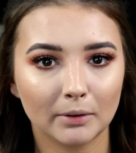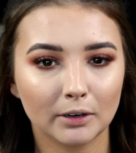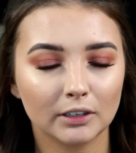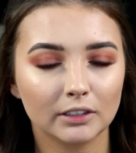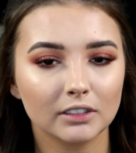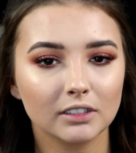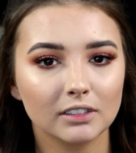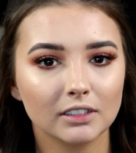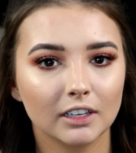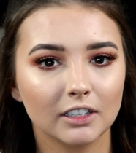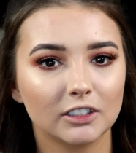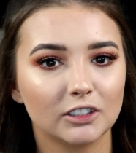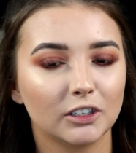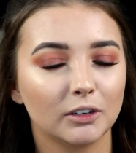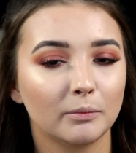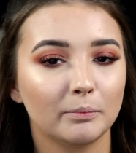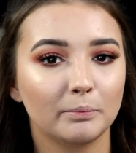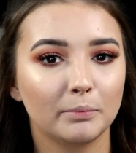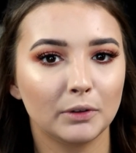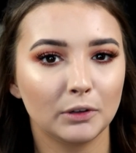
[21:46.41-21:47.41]
purse because
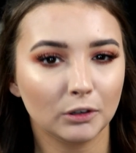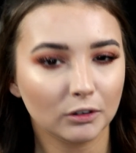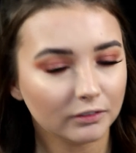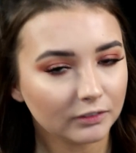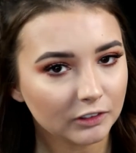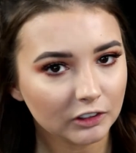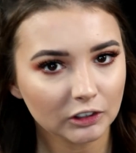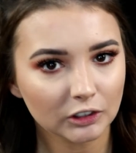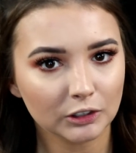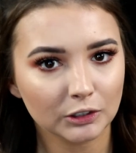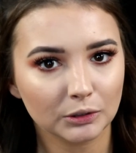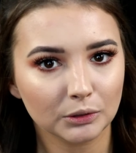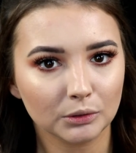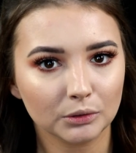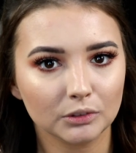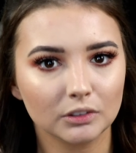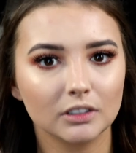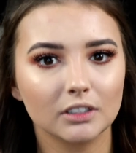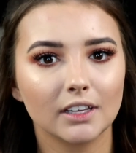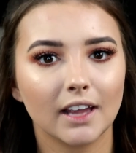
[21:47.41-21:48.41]
they're beautiful
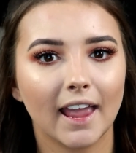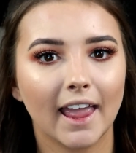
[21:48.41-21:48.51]
nudes